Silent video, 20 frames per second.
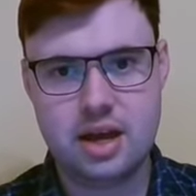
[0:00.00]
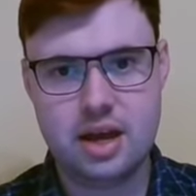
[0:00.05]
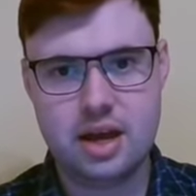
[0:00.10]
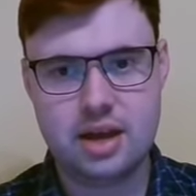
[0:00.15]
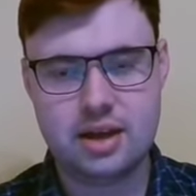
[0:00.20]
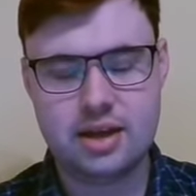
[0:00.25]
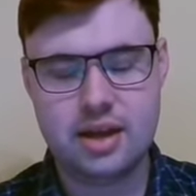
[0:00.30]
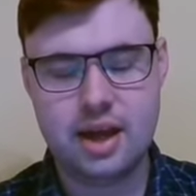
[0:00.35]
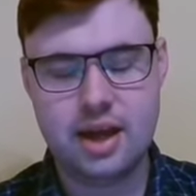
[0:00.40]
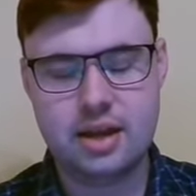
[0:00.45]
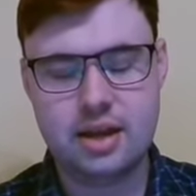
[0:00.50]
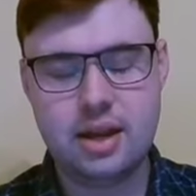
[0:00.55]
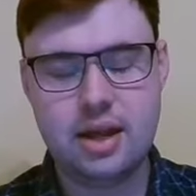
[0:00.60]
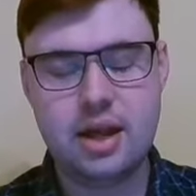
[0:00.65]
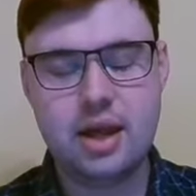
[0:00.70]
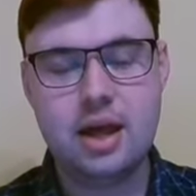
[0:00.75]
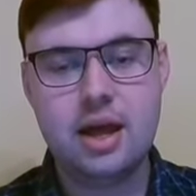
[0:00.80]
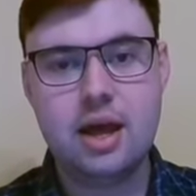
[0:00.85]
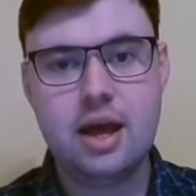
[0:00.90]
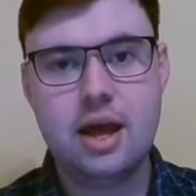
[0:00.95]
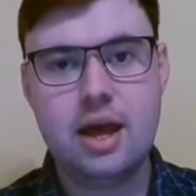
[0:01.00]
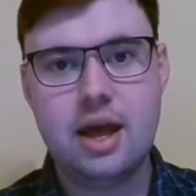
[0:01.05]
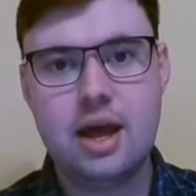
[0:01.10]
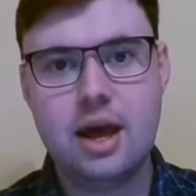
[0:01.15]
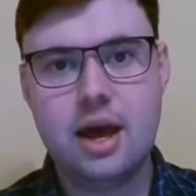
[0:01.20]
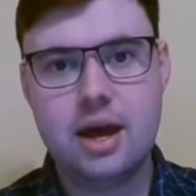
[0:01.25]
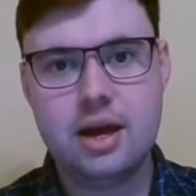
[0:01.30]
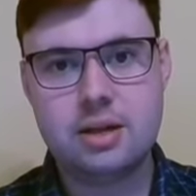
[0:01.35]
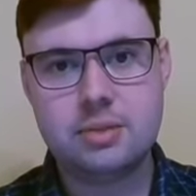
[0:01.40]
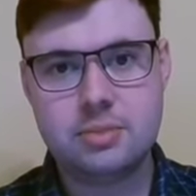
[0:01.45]
again,
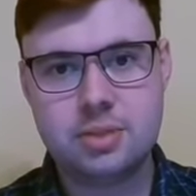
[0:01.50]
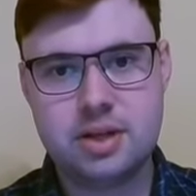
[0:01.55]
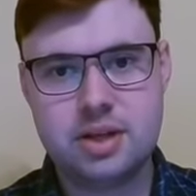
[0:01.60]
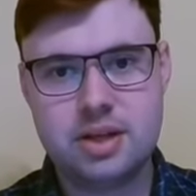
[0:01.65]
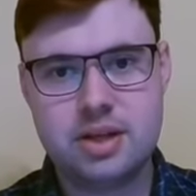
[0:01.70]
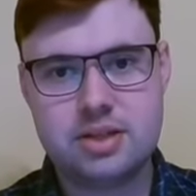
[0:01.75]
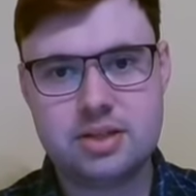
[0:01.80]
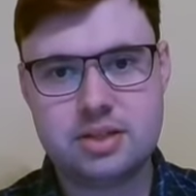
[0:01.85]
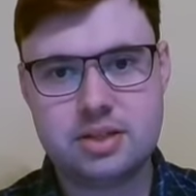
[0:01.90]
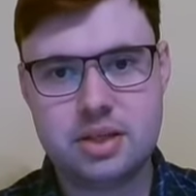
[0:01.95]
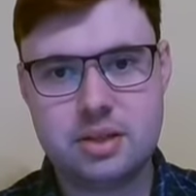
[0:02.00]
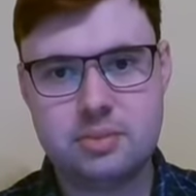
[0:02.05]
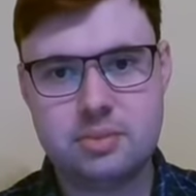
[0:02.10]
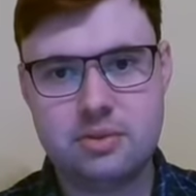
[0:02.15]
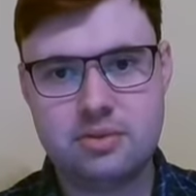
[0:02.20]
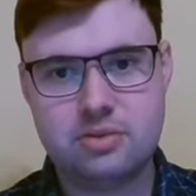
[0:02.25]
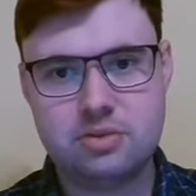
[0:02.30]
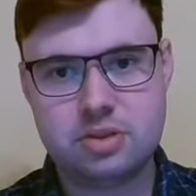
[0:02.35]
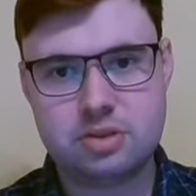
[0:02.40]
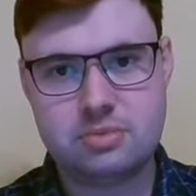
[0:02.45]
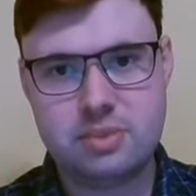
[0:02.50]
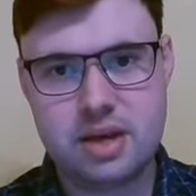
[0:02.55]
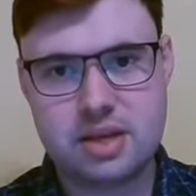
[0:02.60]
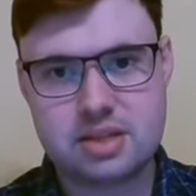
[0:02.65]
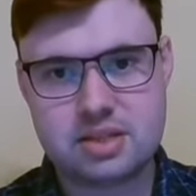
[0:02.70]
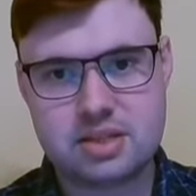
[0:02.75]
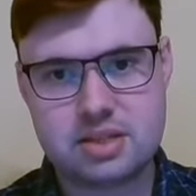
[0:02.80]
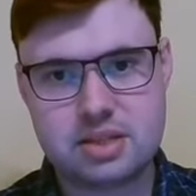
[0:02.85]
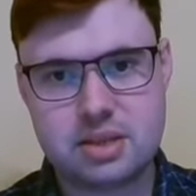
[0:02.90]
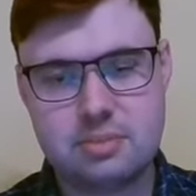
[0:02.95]
and please keep wearing those
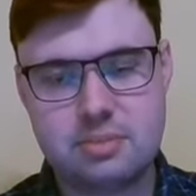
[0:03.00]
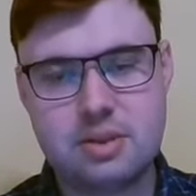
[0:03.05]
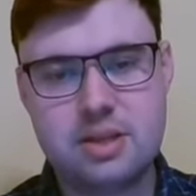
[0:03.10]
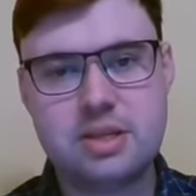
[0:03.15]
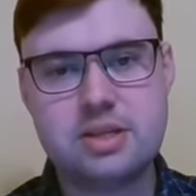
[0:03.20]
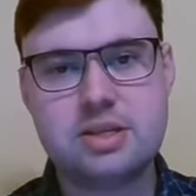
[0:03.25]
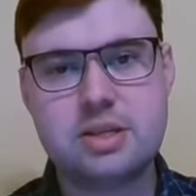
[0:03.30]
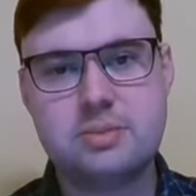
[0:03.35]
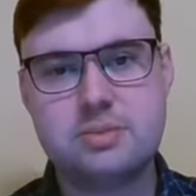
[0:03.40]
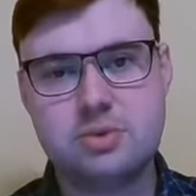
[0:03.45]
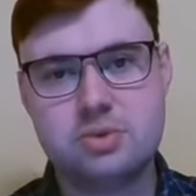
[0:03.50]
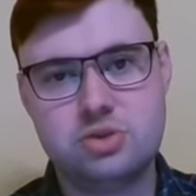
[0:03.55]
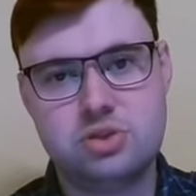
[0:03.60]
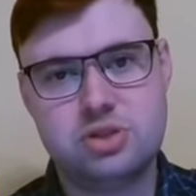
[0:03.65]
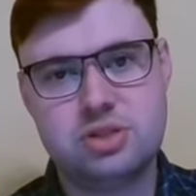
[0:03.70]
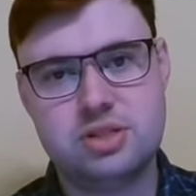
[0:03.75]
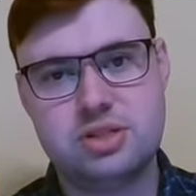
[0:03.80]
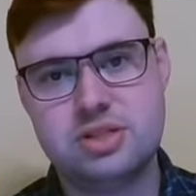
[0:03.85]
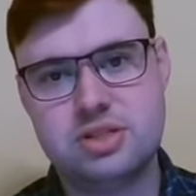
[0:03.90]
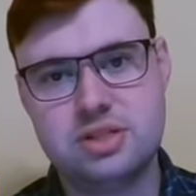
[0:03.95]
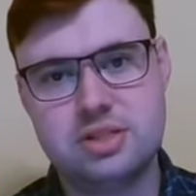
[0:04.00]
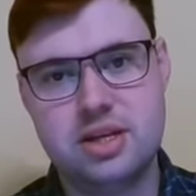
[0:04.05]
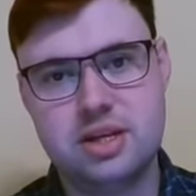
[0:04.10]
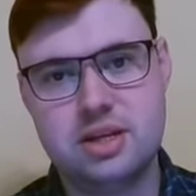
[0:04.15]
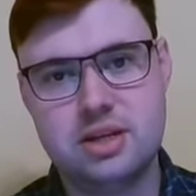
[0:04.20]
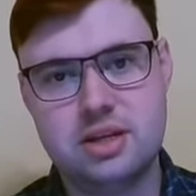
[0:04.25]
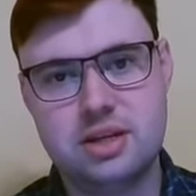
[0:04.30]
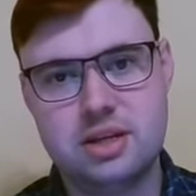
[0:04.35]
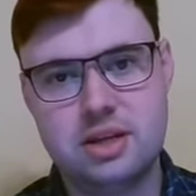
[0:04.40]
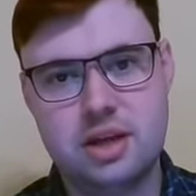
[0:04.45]
masks, please keep social
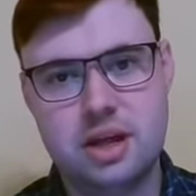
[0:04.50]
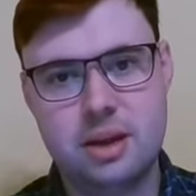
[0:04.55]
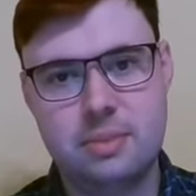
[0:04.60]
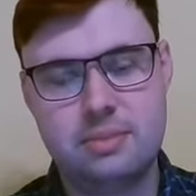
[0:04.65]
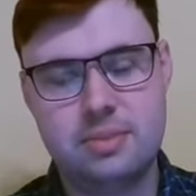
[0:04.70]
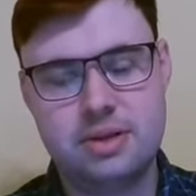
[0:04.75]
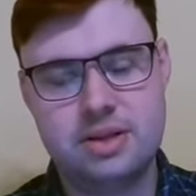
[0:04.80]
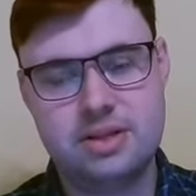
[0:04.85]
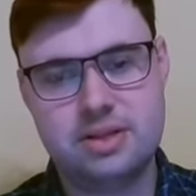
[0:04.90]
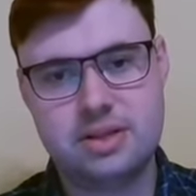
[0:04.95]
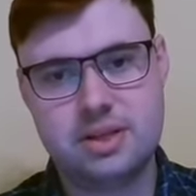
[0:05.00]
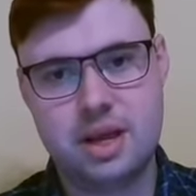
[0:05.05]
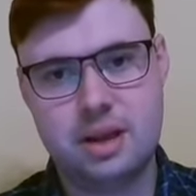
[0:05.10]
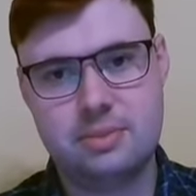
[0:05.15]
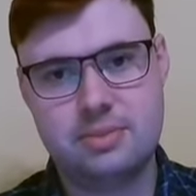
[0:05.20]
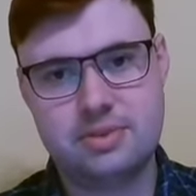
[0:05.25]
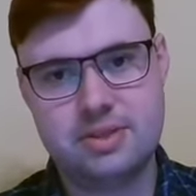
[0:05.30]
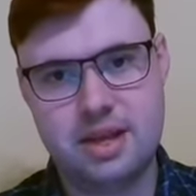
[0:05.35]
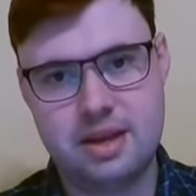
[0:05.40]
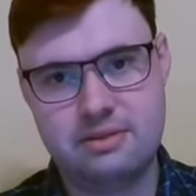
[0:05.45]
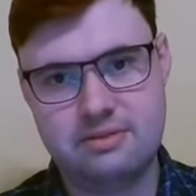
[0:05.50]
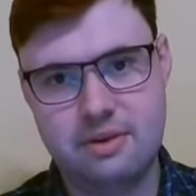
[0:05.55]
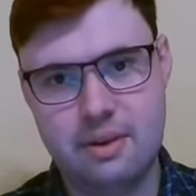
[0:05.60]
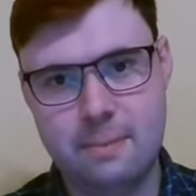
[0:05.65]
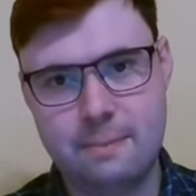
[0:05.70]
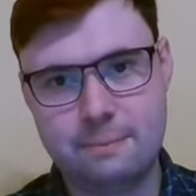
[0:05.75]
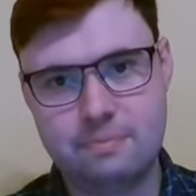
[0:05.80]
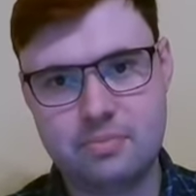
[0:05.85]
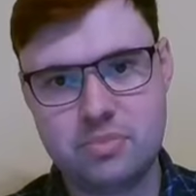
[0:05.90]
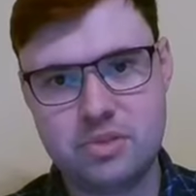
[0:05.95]
distancing, and please keep safe.
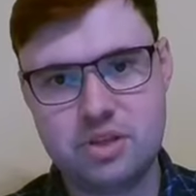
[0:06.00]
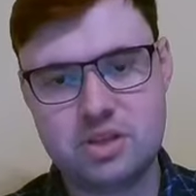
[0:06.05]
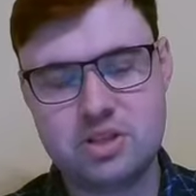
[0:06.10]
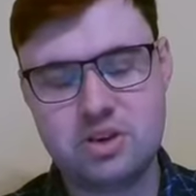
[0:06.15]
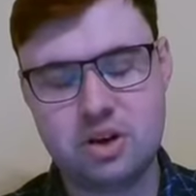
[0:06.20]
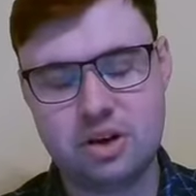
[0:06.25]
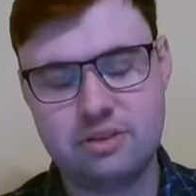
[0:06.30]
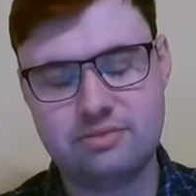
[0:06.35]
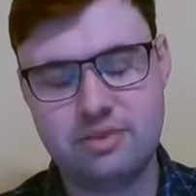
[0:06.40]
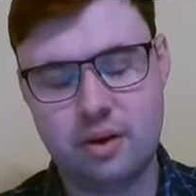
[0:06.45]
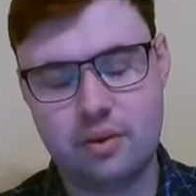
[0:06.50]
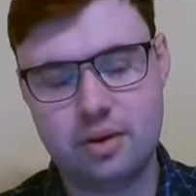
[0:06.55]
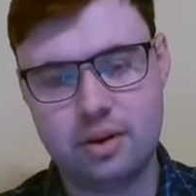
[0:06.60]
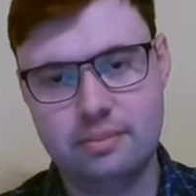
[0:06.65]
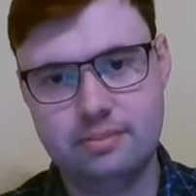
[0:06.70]
Diolch yn fawr.